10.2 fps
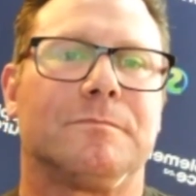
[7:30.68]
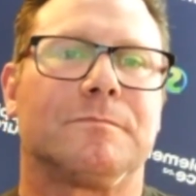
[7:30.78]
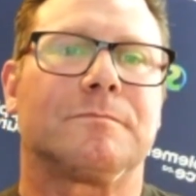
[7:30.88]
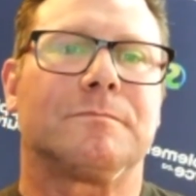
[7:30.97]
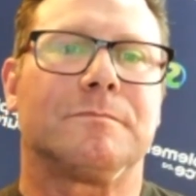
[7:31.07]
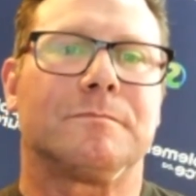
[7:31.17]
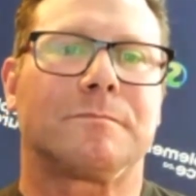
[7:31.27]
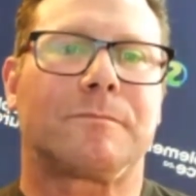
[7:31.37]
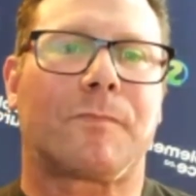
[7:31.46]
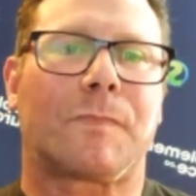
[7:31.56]

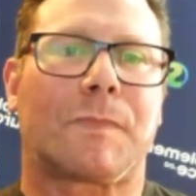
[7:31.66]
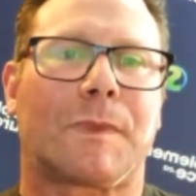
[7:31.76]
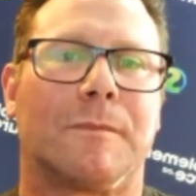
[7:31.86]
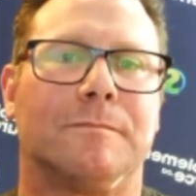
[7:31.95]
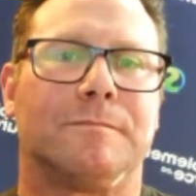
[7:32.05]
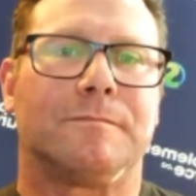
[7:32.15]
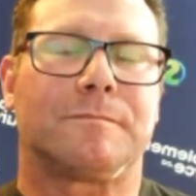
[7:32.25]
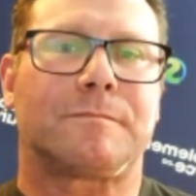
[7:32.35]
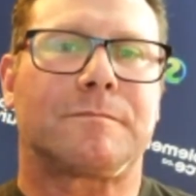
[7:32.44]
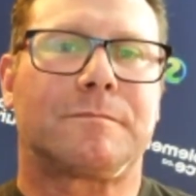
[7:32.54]

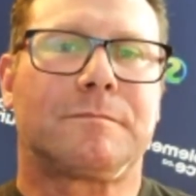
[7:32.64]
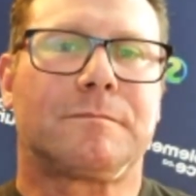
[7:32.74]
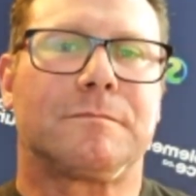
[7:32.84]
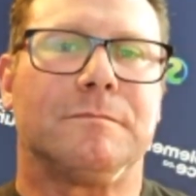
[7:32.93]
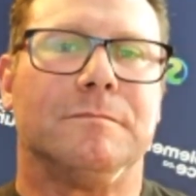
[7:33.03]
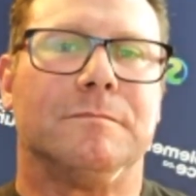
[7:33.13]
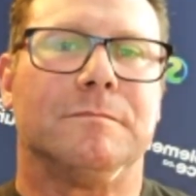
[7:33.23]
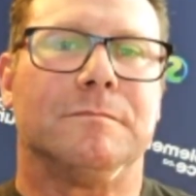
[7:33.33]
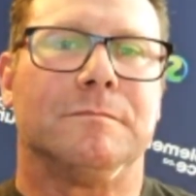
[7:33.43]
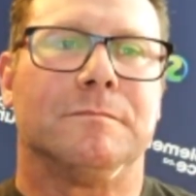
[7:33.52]

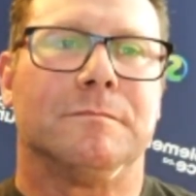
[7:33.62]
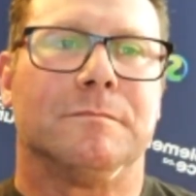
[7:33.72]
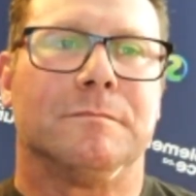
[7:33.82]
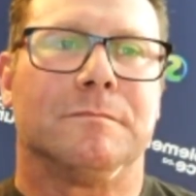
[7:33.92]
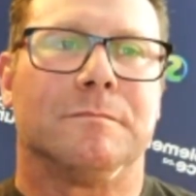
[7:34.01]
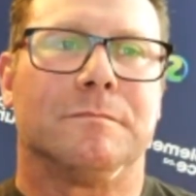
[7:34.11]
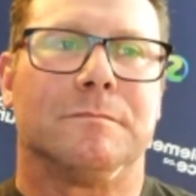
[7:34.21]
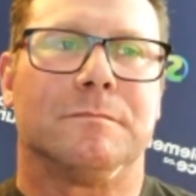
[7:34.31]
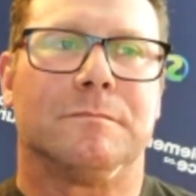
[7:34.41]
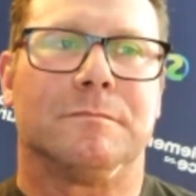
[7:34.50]

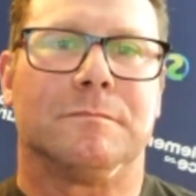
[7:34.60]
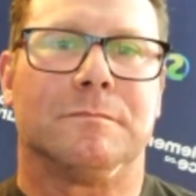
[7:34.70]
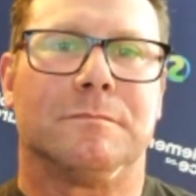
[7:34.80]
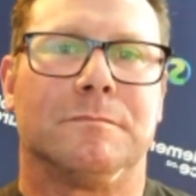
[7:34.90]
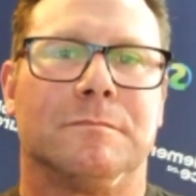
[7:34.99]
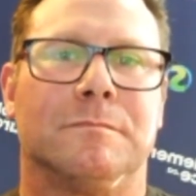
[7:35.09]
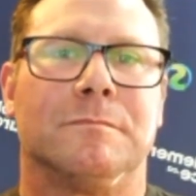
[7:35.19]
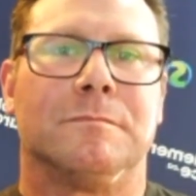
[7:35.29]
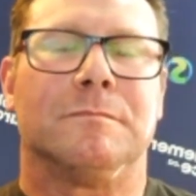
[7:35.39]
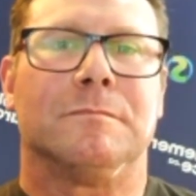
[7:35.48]

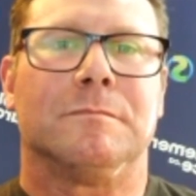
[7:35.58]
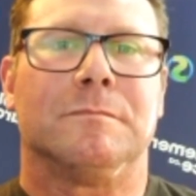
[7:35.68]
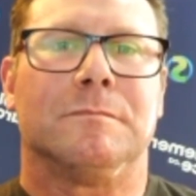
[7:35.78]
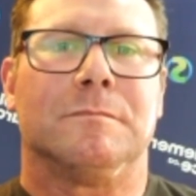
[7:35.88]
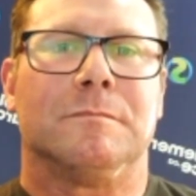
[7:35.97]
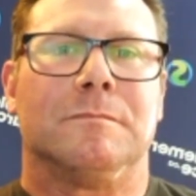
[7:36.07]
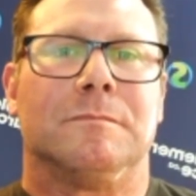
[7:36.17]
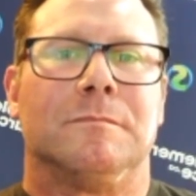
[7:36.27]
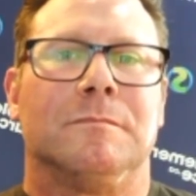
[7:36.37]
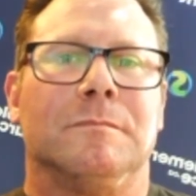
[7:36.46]

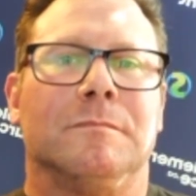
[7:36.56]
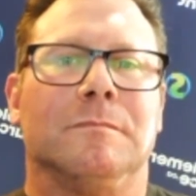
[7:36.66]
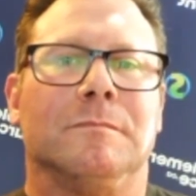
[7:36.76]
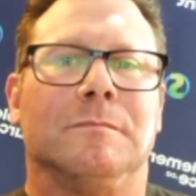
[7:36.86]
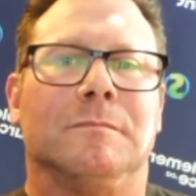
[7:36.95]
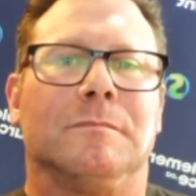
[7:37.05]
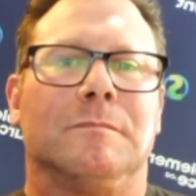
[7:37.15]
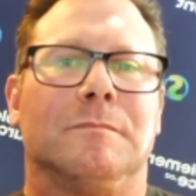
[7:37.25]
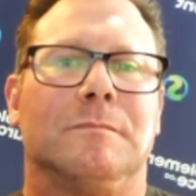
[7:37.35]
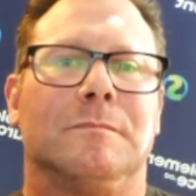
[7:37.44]

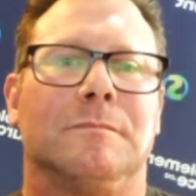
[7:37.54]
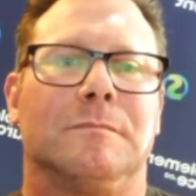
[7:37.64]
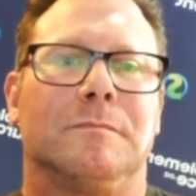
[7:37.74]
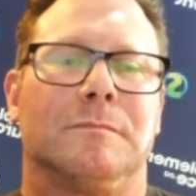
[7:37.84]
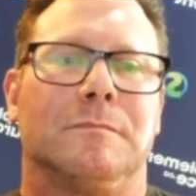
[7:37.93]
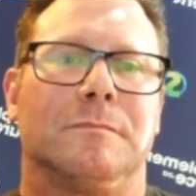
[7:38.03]
[no speech]